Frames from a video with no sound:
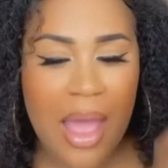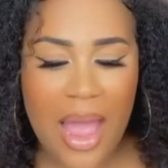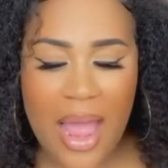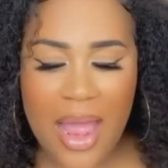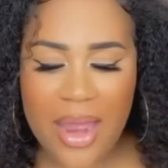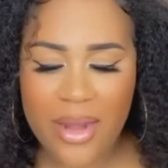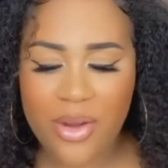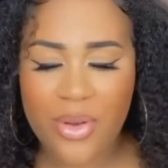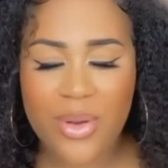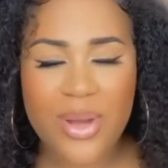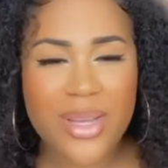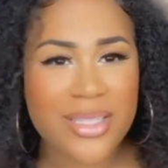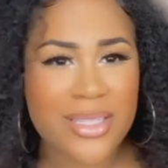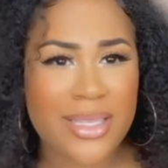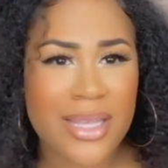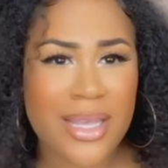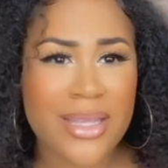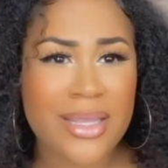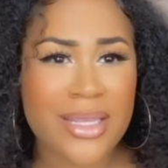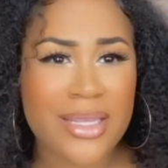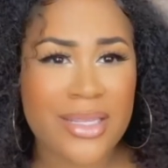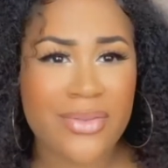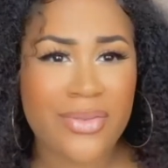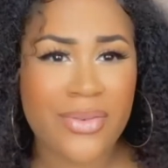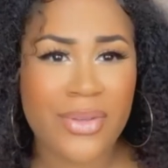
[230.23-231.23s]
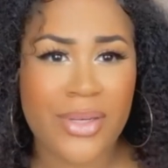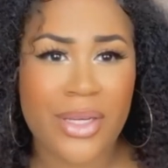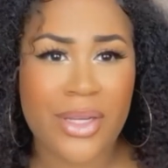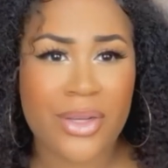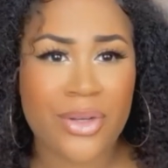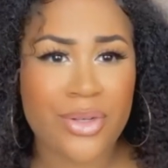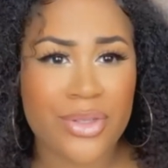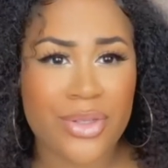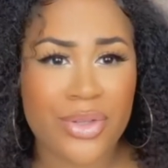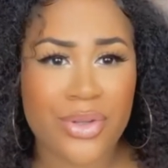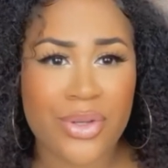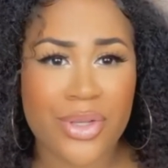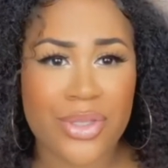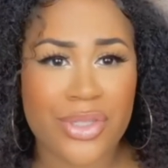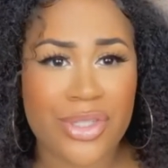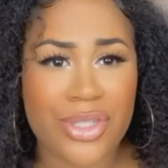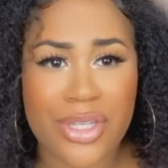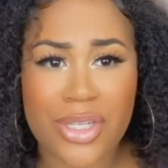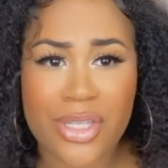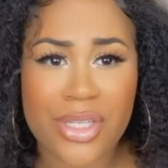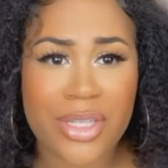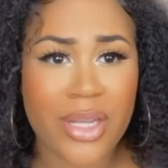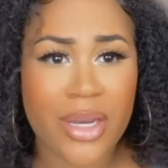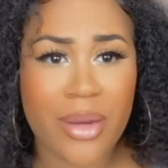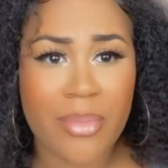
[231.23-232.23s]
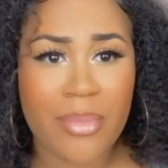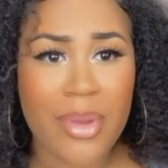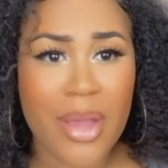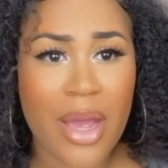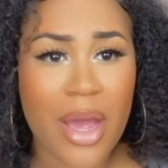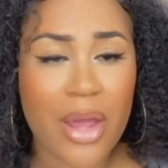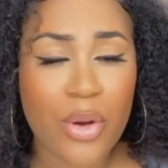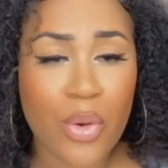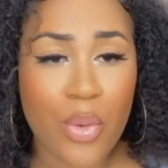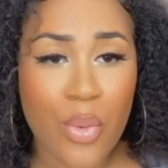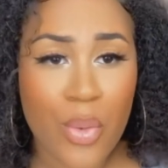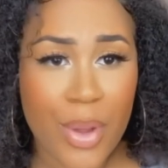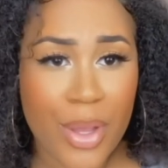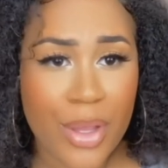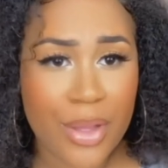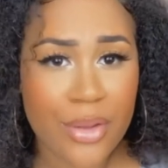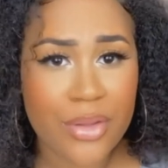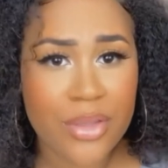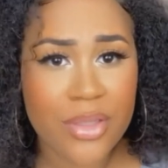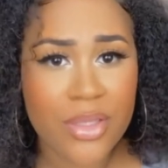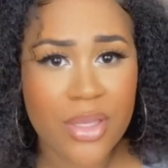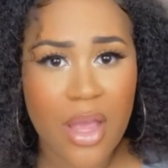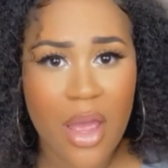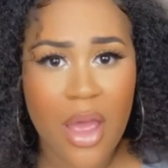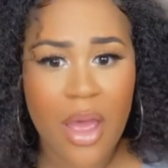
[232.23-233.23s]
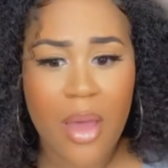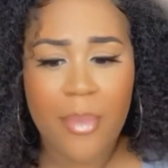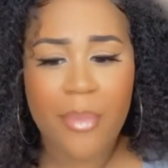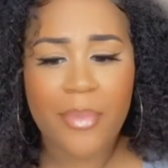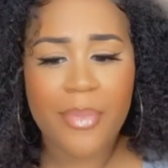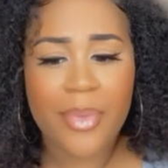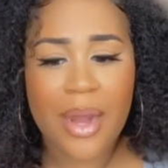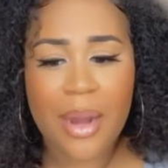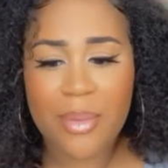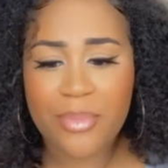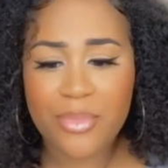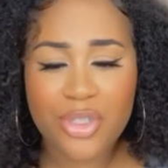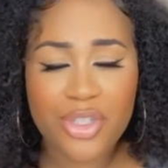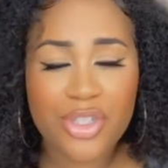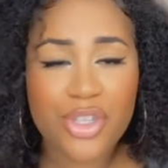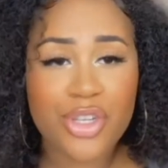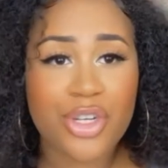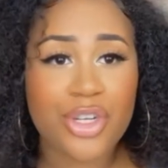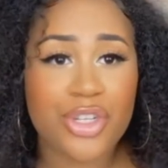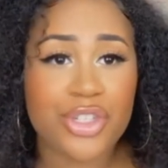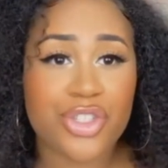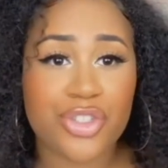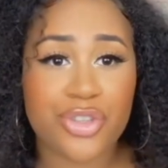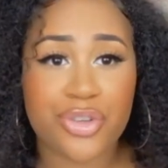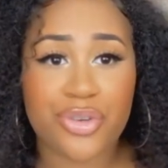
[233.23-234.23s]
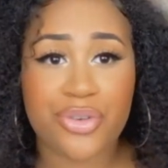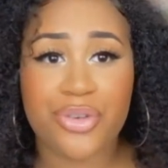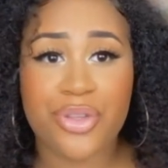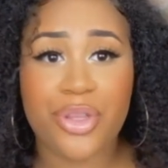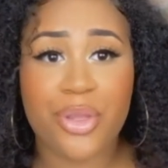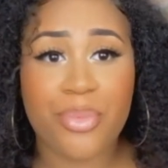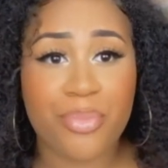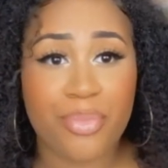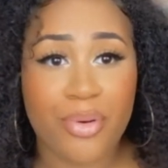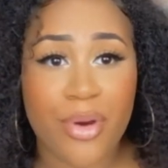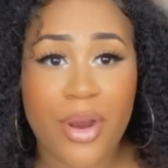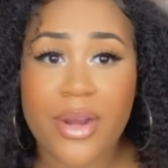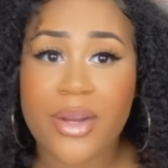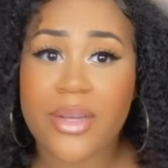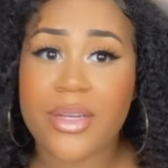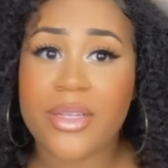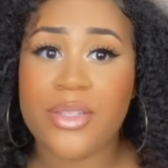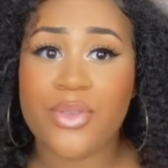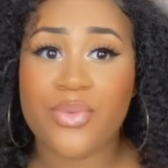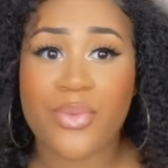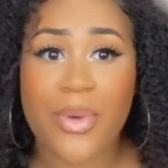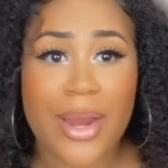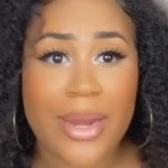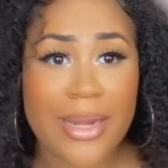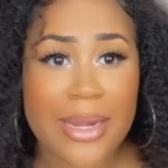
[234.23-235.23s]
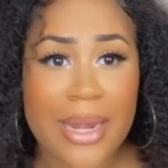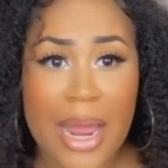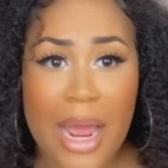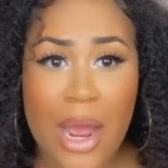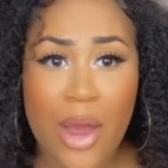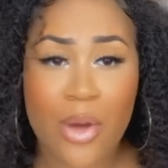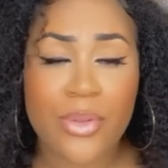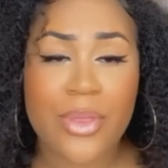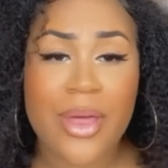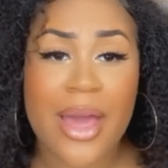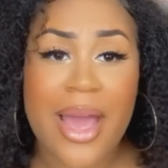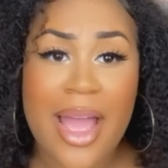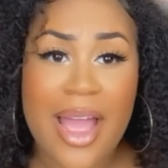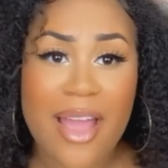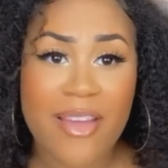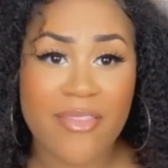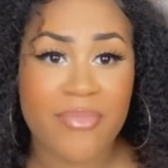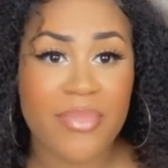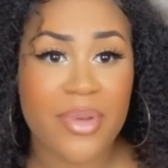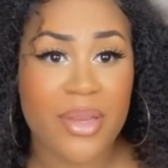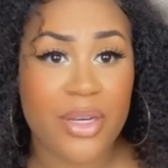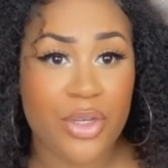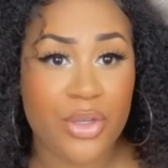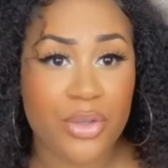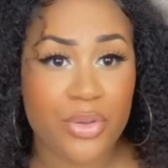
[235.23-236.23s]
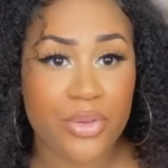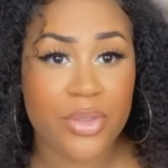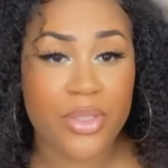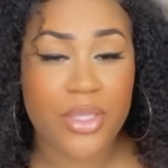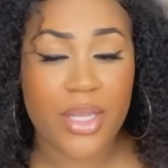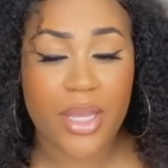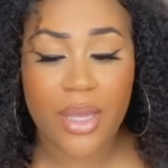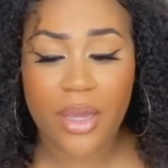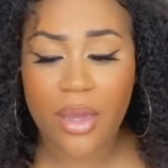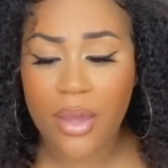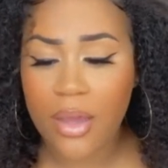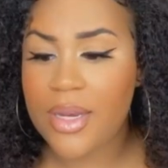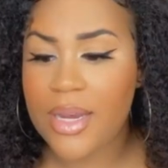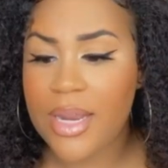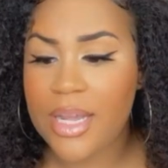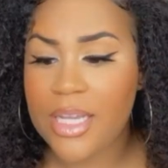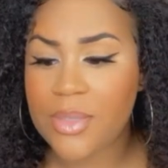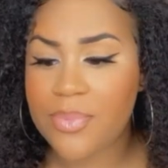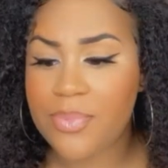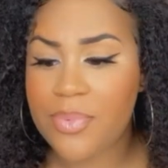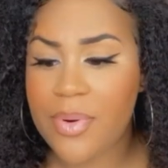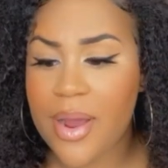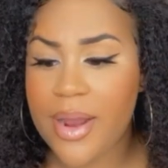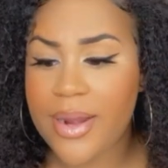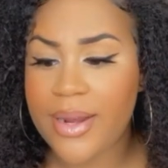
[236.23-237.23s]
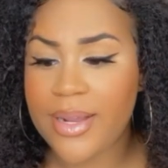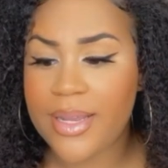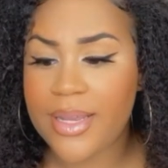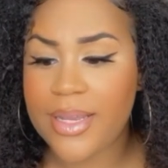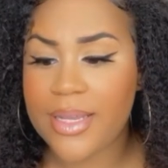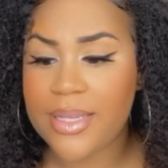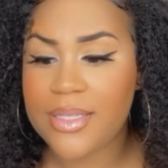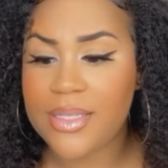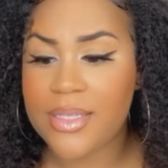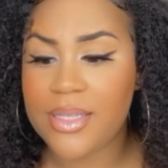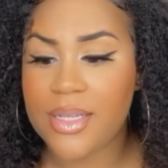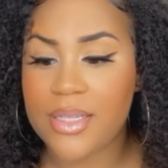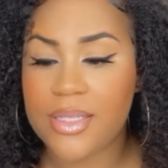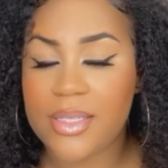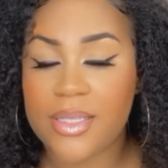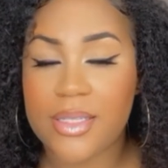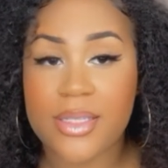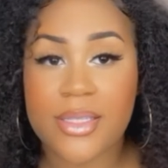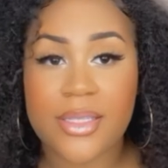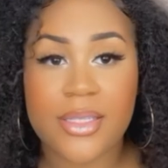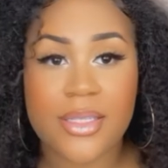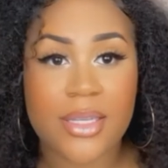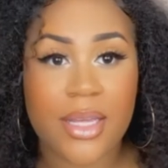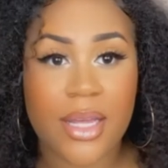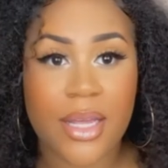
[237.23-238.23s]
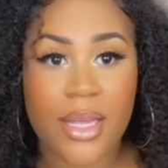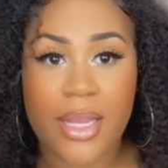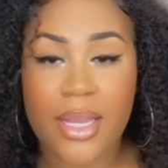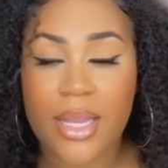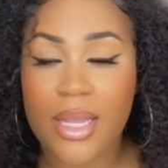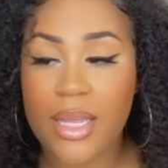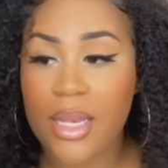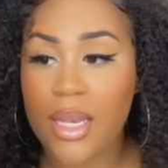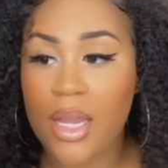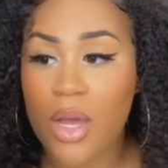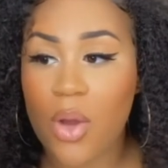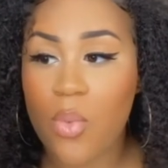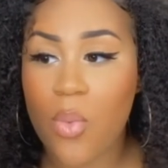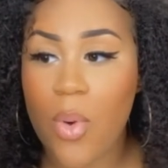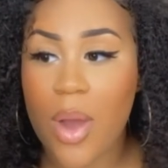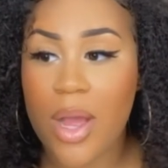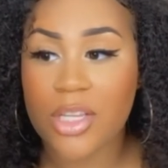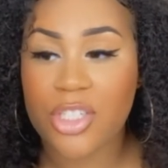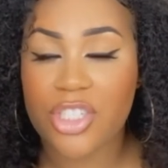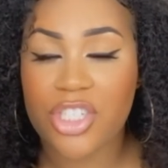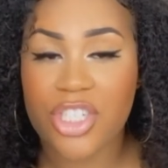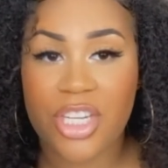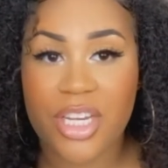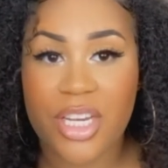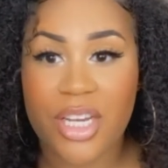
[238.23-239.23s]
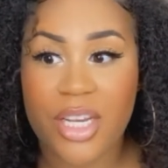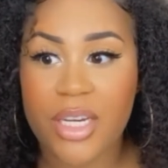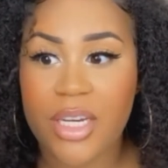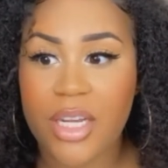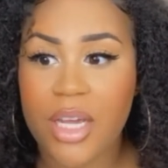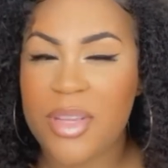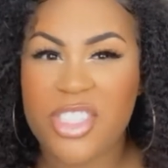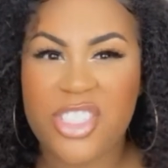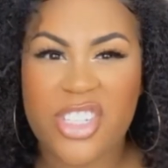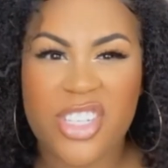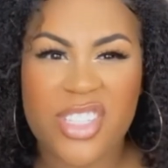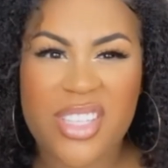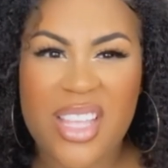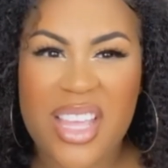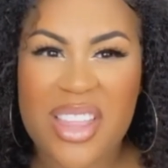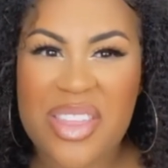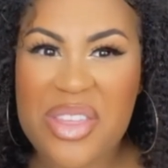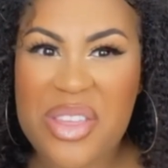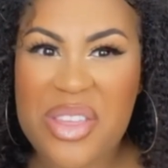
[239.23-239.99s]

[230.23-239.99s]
I know I said this video is just gonna be on oils, but I'm just gonna show you the products right now that I've been using. The next product is the Taliah Waajid. It's just that